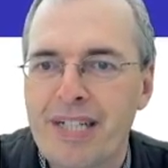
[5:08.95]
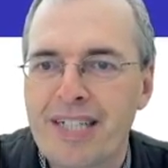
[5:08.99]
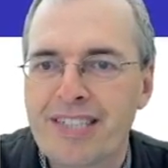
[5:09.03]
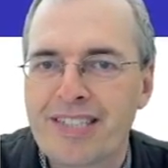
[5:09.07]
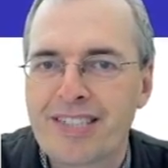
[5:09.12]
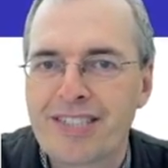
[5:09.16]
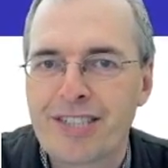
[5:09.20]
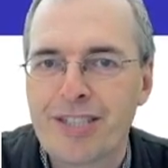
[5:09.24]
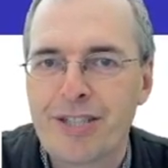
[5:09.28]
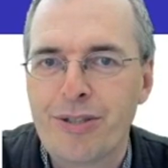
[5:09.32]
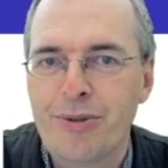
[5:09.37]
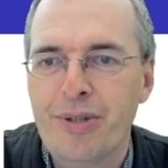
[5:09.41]

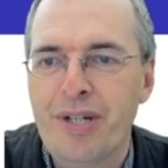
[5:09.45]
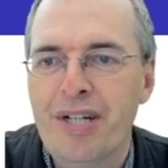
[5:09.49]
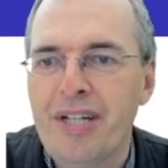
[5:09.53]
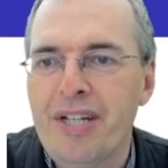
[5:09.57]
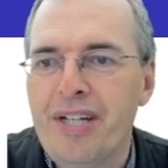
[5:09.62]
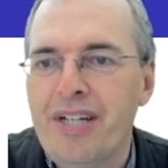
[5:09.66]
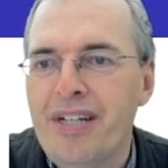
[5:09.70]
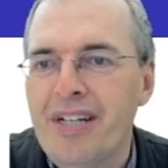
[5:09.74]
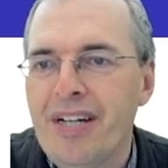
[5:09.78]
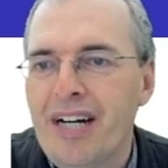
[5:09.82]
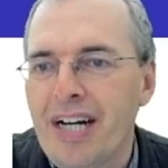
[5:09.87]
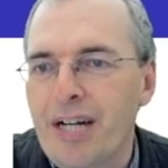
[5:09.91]
So
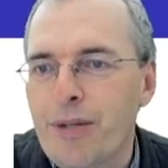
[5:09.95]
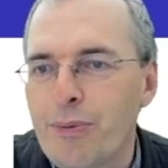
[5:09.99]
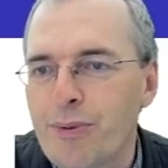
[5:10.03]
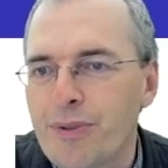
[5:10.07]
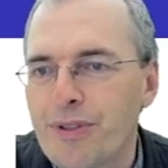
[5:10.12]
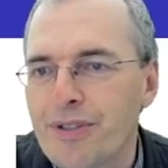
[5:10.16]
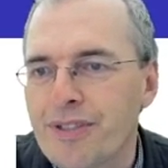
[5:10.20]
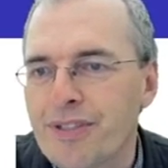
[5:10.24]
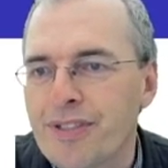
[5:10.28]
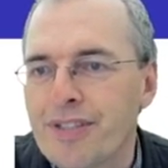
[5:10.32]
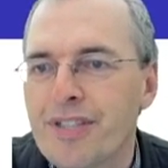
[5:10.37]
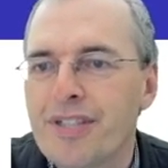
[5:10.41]
I
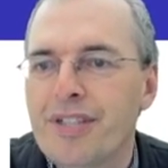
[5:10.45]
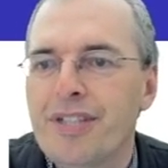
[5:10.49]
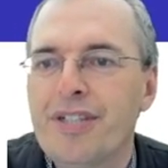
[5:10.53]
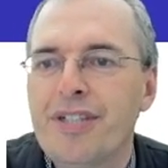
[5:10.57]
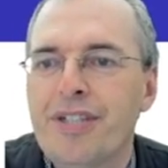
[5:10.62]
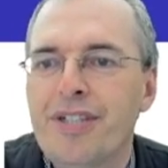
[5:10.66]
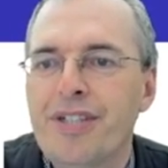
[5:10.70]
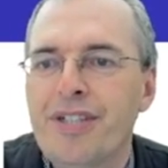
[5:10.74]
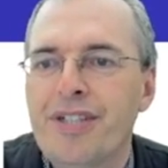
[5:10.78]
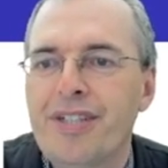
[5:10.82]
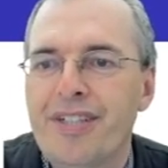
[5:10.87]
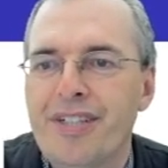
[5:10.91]
wouldn't
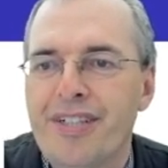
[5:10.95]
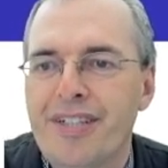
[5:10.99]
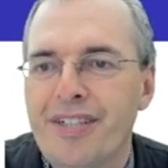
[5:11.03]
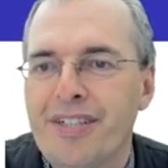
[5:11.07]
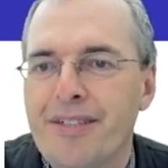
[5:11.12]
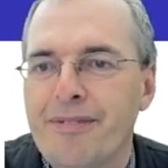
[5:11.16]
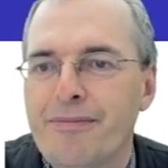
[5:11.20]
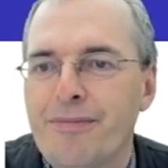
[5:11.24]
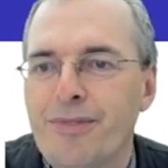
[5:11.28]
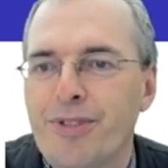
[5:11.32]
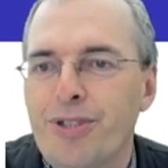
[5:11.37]
uh,